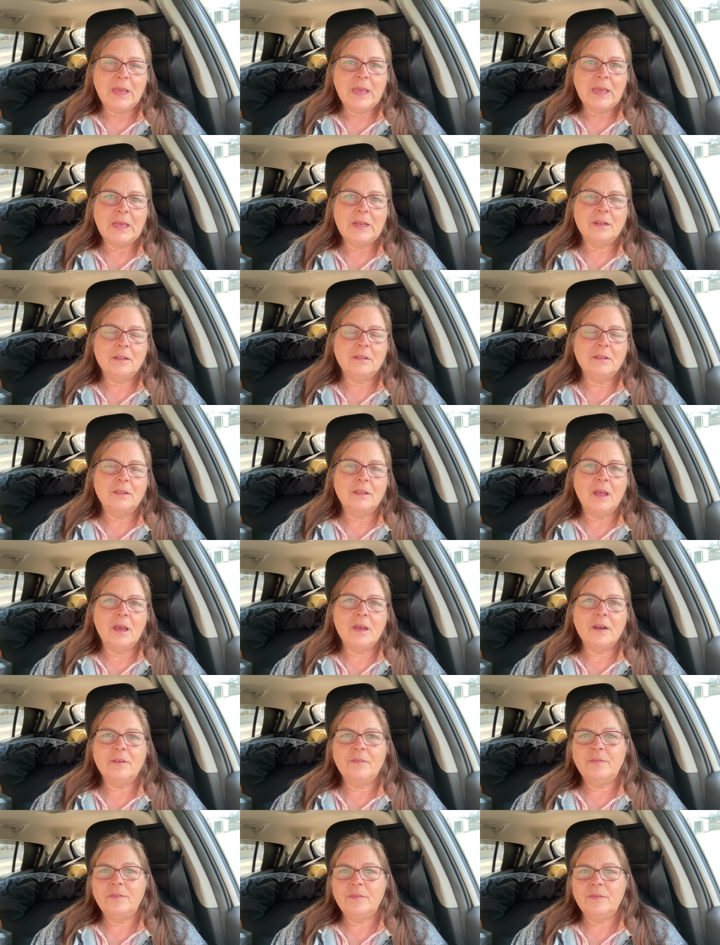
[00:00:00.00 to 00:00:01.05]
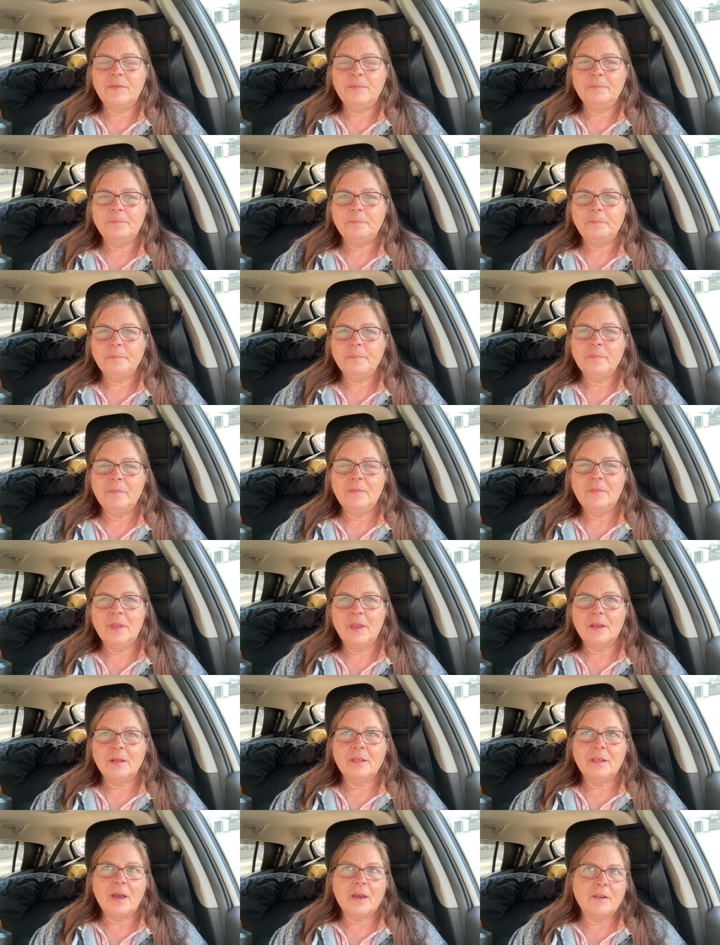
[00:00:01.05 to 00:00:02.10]
And a lot of
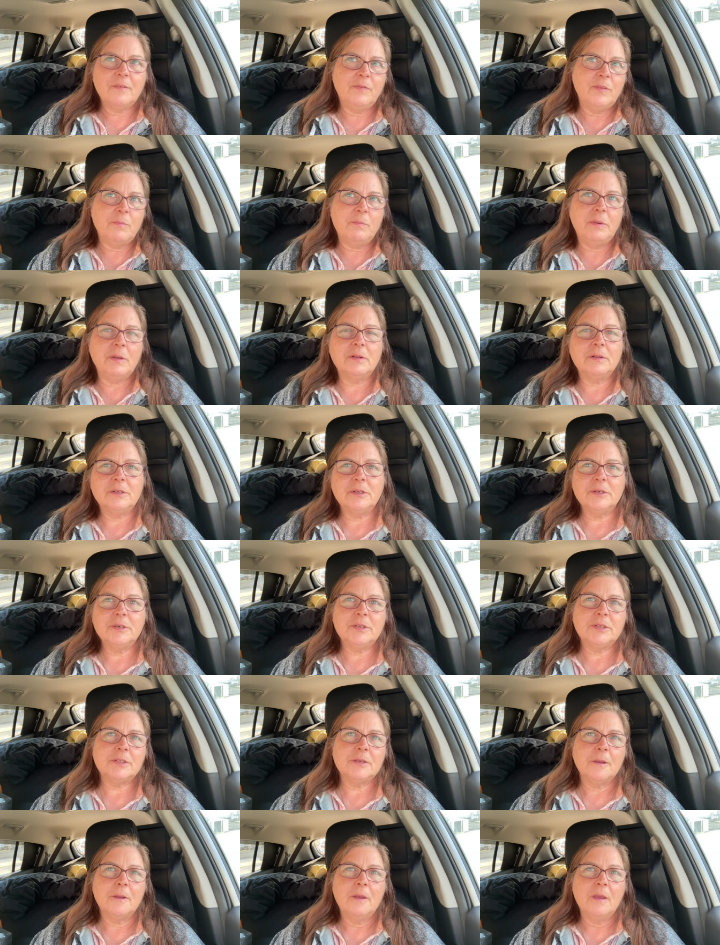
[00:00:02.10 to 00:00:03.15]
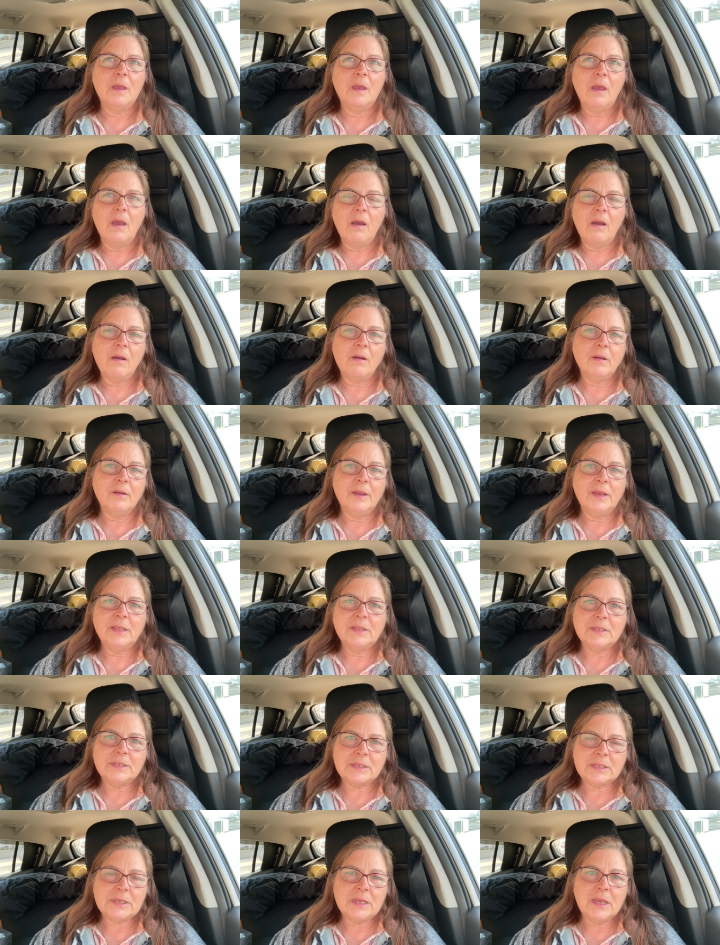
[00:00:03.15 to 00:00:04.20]
a lot of the builders are in
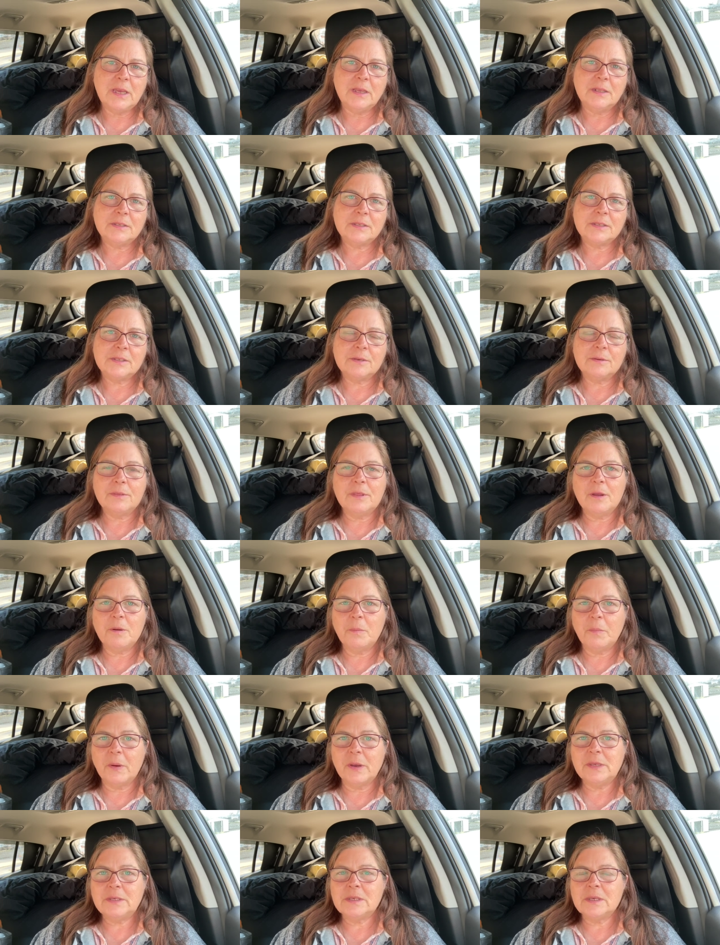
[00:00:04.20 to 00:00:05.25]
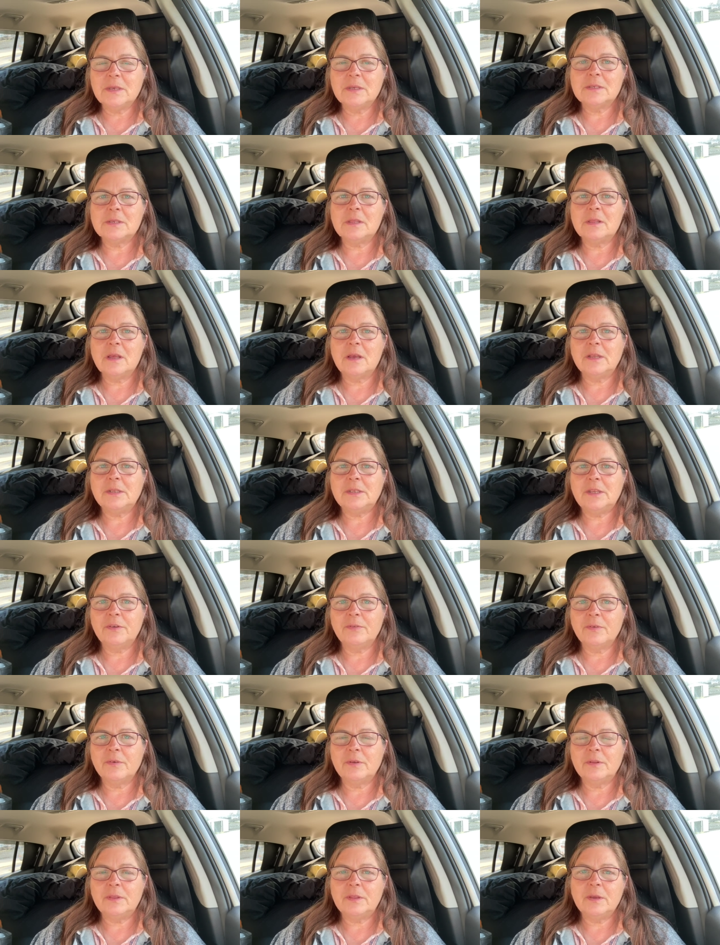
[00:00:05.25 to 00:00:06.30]
the States, so their pricing is a lot
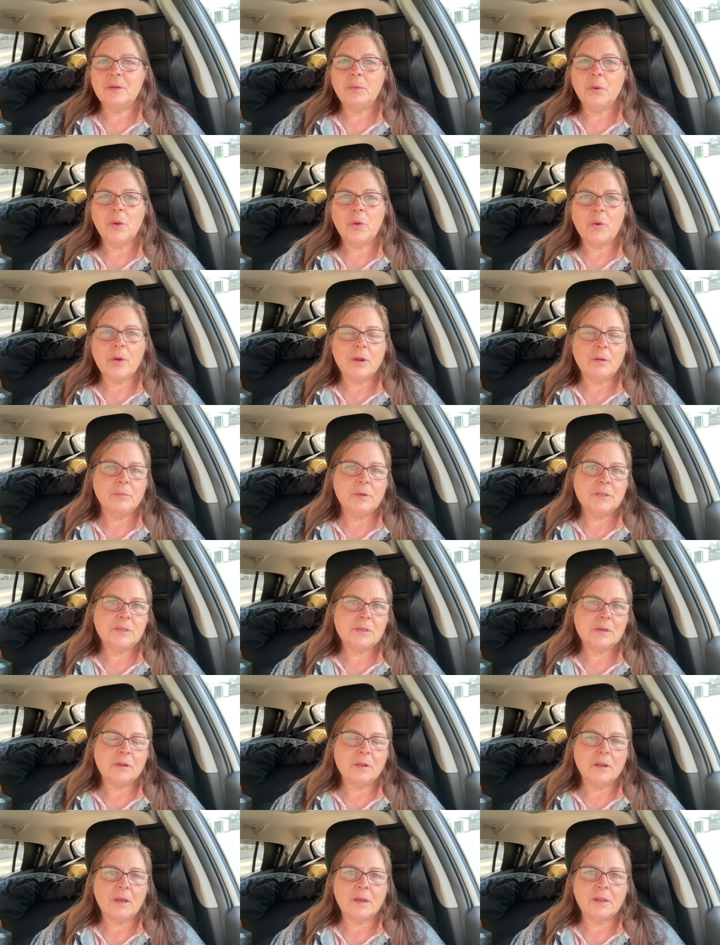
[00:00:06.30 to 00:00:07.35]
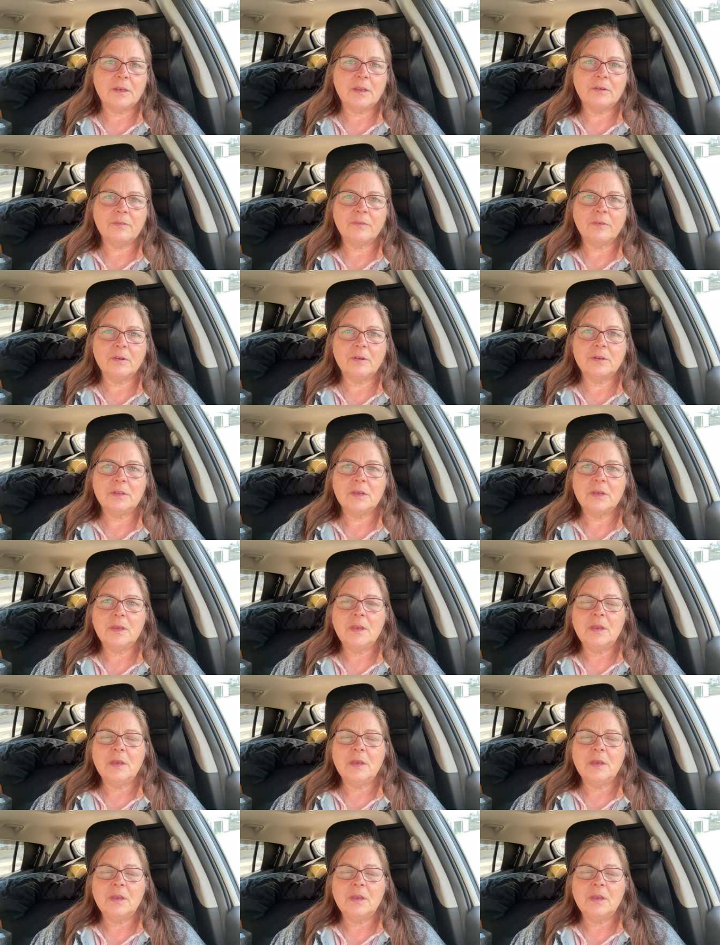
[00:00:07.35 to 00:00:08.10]
different. Their requirements are a lot different.